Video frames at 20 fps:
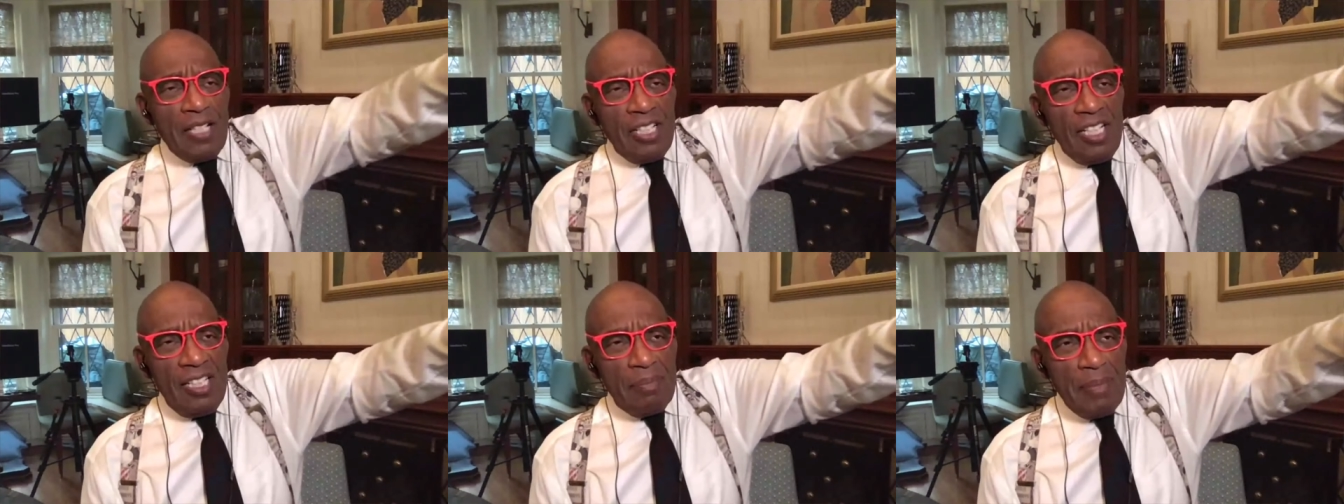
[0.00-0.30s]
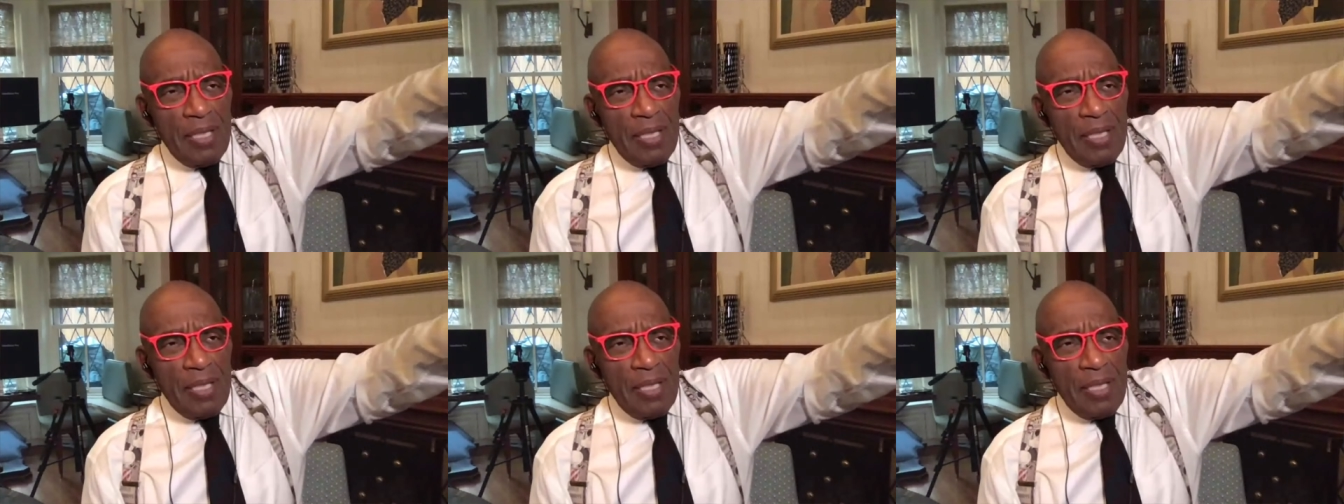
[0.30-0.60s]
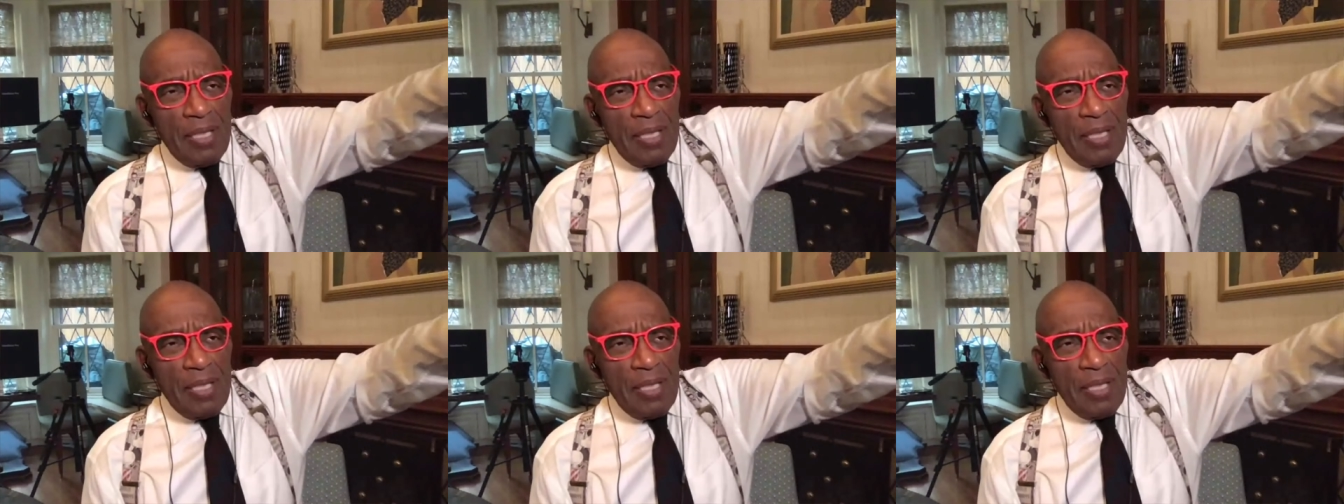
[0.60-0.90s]

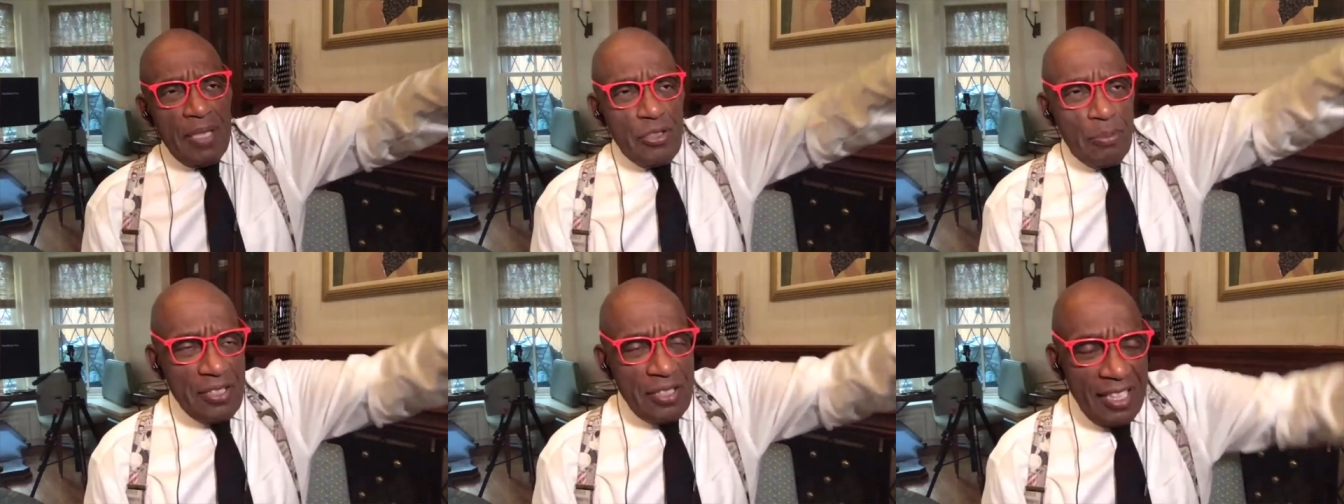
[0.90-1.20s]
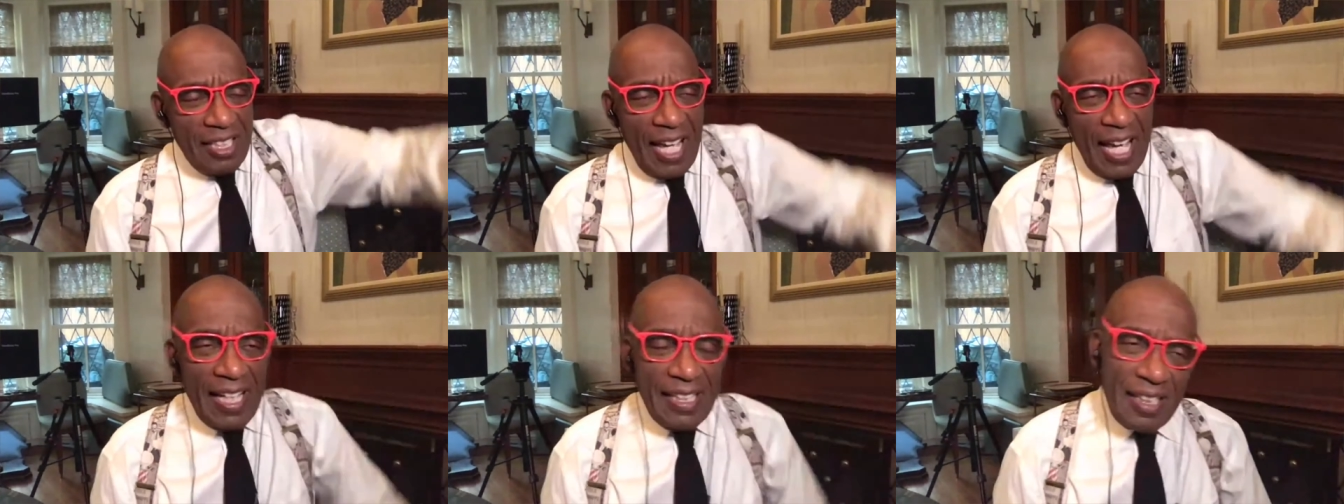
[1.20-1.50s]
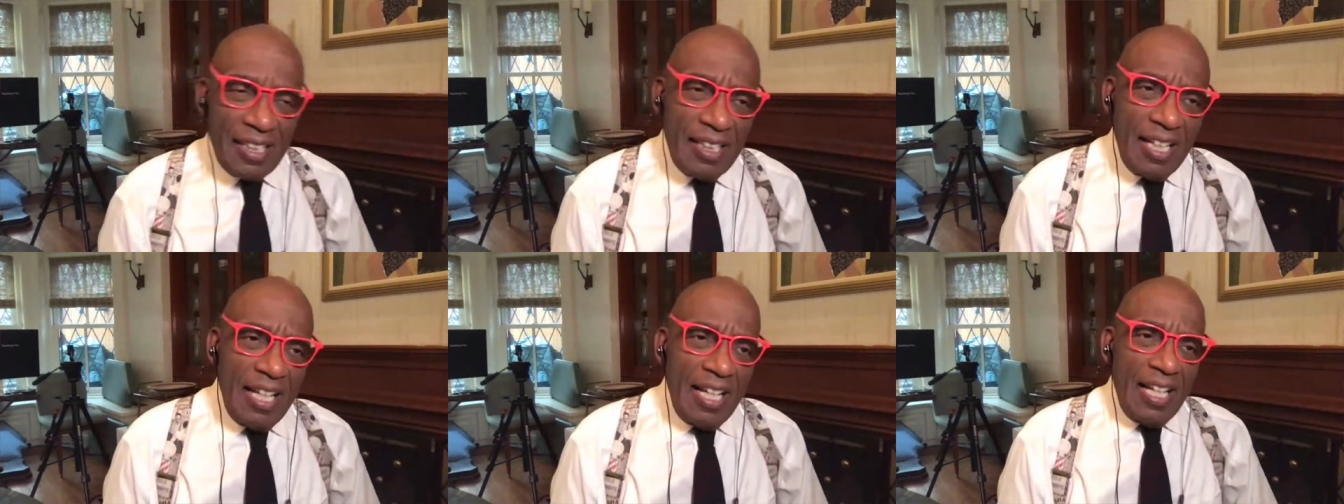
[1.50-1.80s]
President, Mr. President,
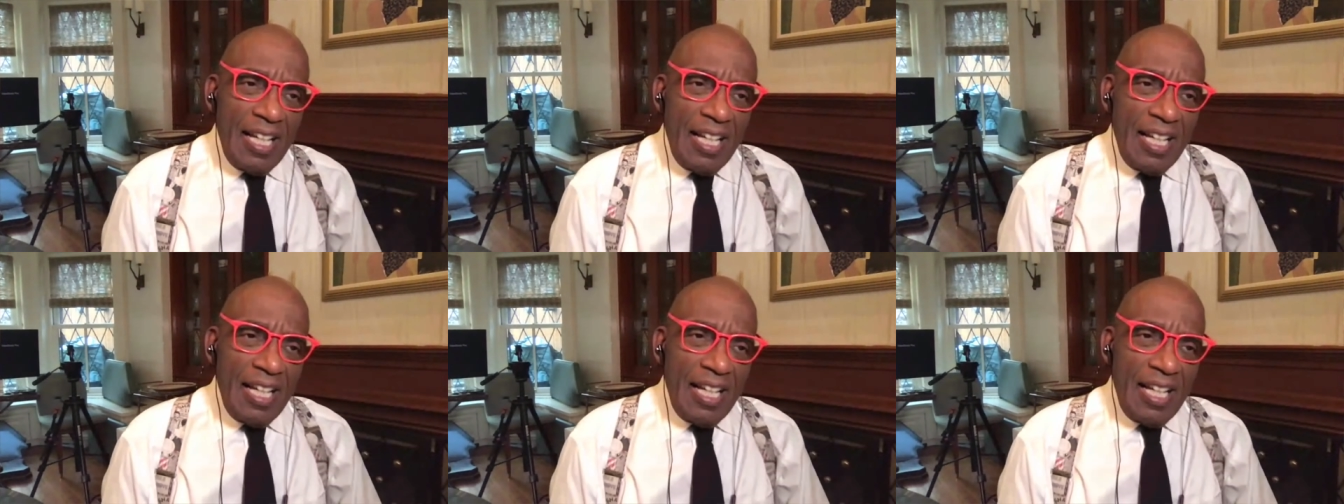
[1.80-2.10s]
and uh,